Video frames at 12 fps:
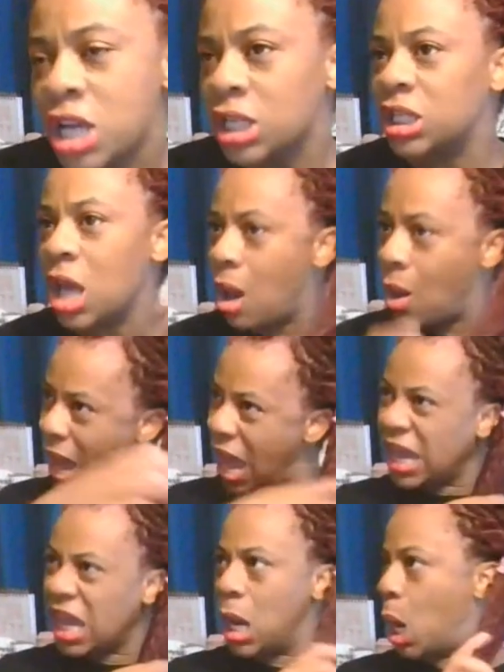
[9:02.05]
So
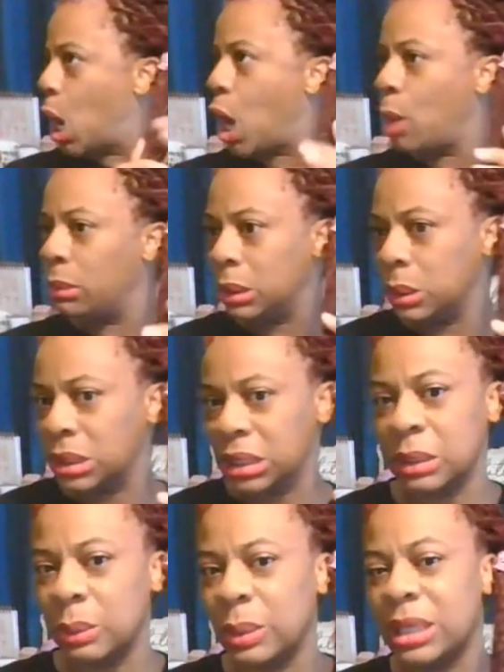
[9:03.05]
I get along
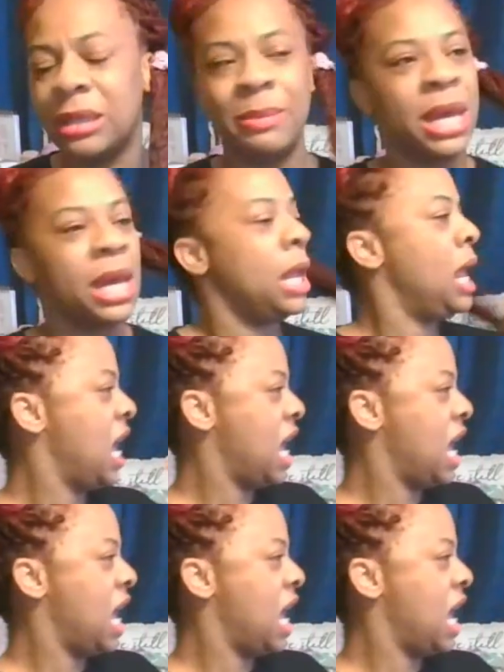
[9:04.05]
mostly with men.